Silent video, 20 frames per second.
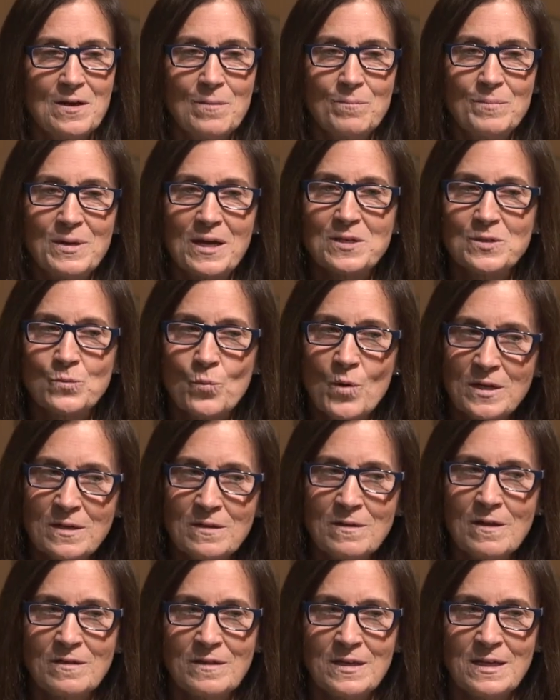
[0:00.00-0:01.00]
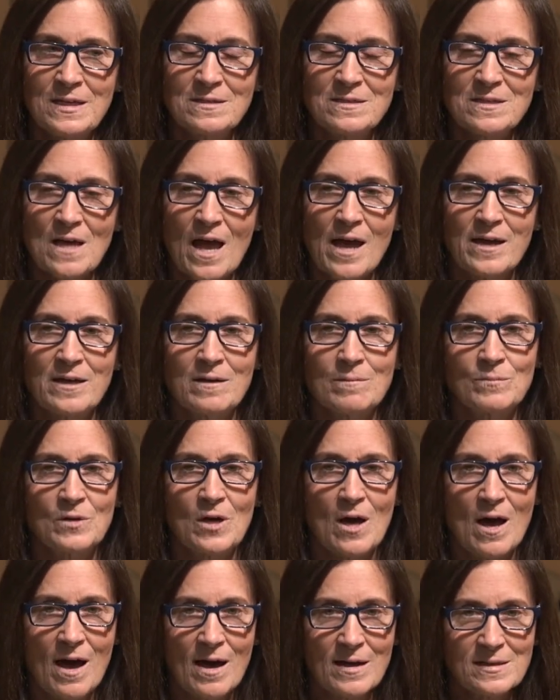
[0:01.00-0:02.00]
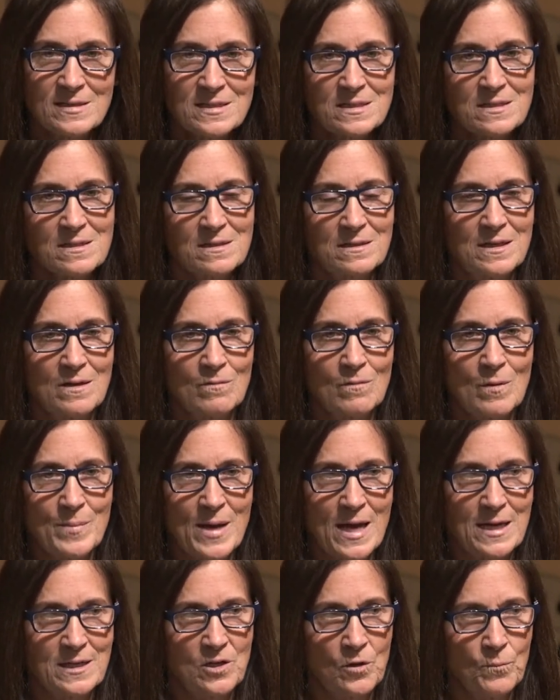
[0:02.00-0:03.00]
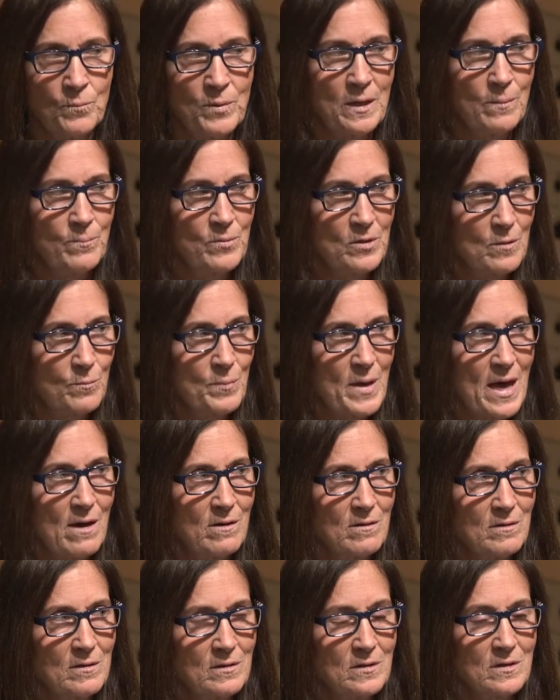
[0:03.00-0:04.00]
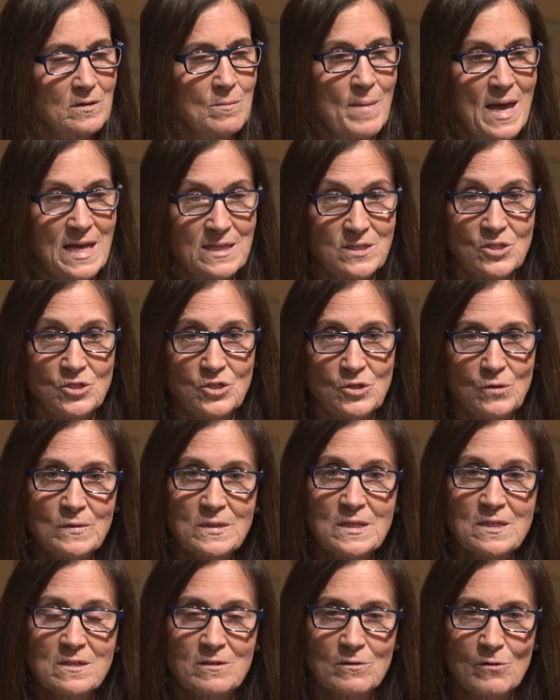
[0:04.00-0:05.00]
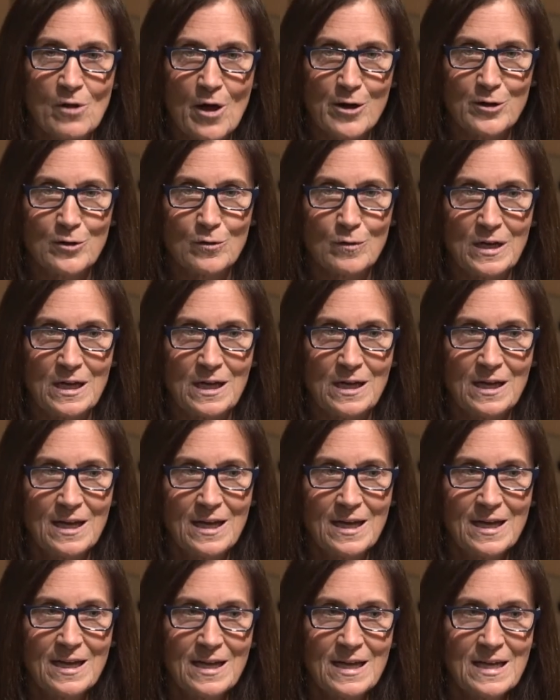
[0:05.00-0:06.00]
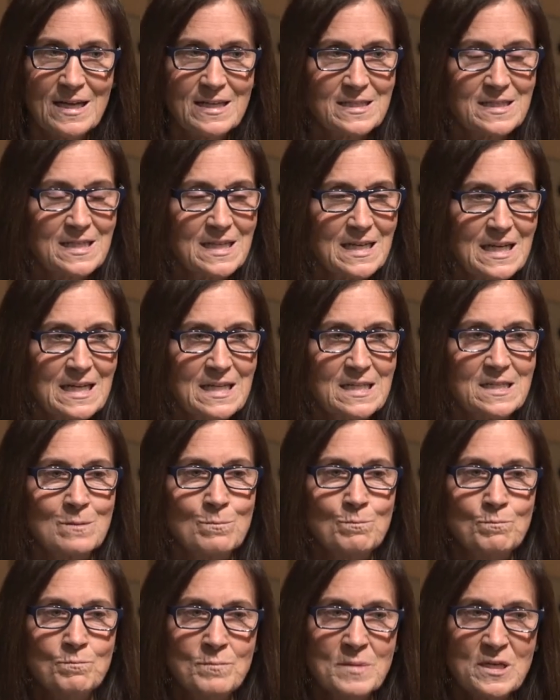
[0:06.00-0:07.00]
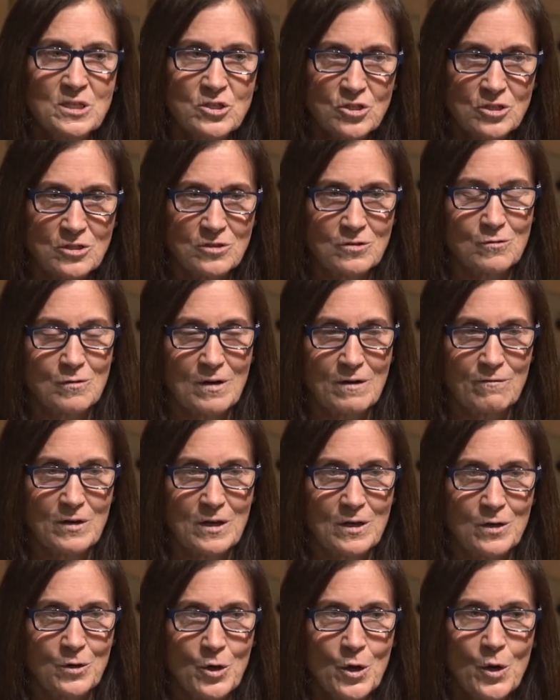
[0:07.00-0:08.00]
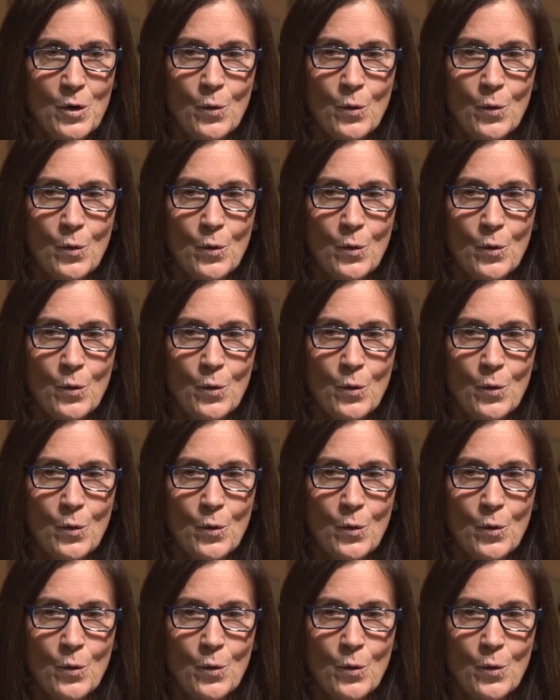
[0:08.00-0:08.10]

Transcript: Because one of the things I am constantly reminding people about the Massachusetts Lottery is it is mission-driven.